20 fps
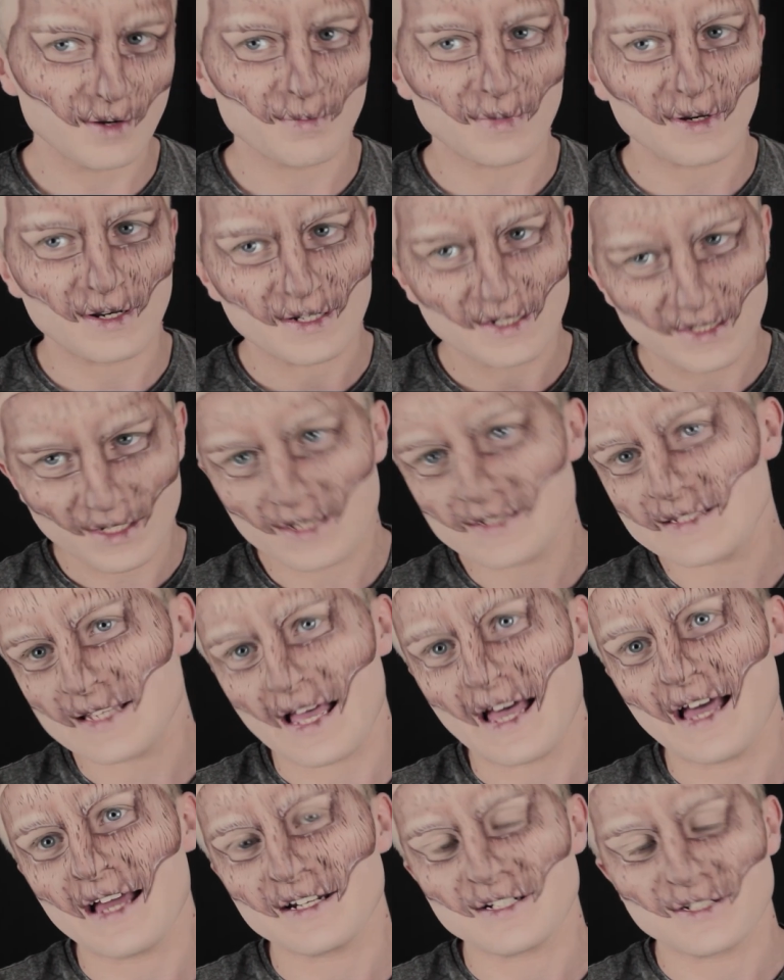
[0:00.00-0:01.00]
but it does
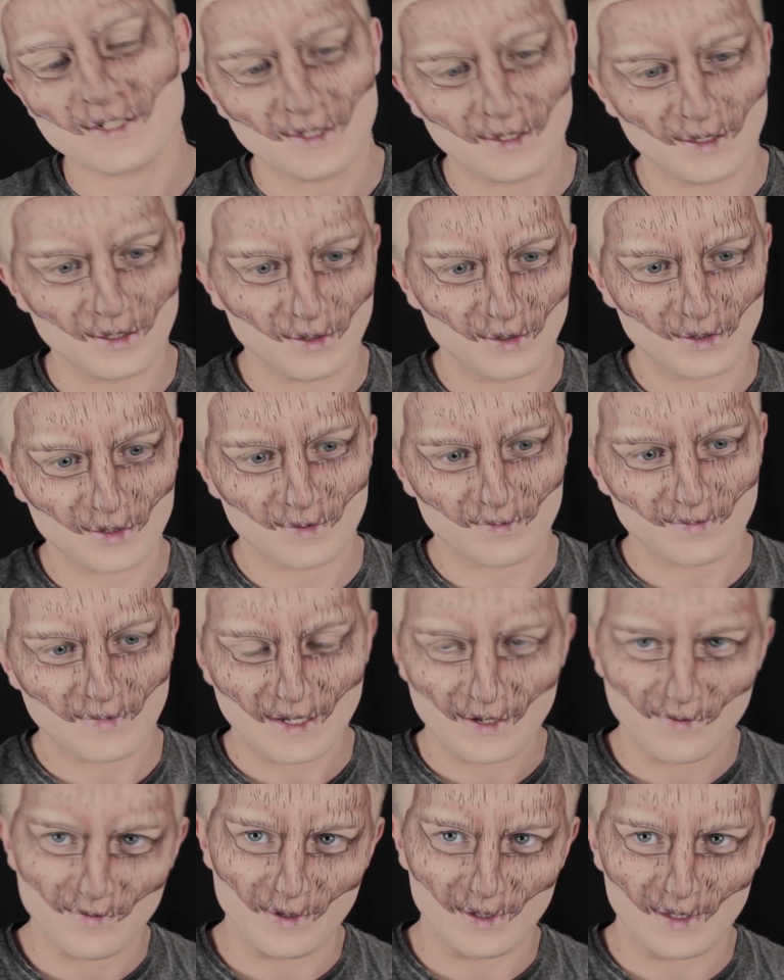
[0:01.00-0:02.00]
add to the look
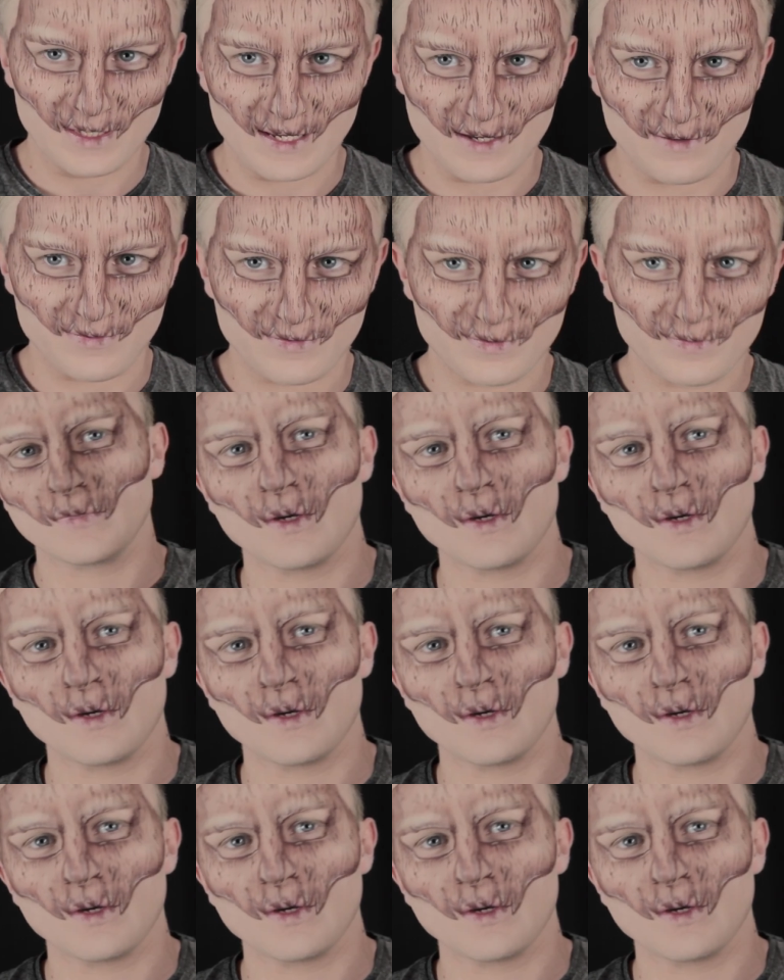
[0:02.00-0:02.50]
in real life.